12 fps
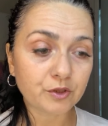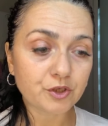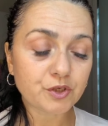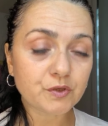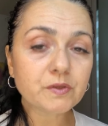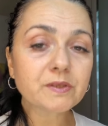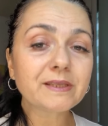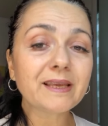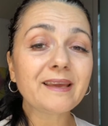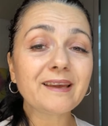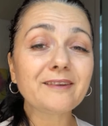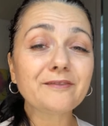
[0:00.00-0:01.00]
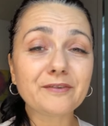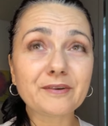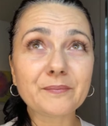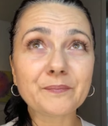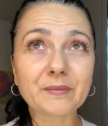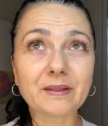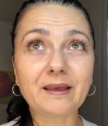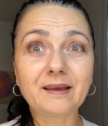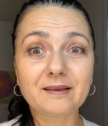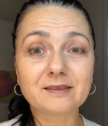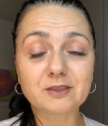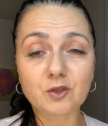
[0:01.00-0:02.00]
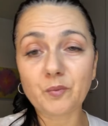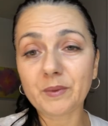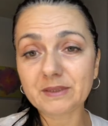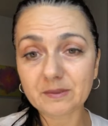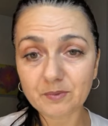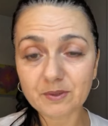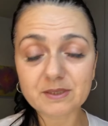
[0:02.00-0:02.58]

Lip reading: The people who have thyroid issues, they have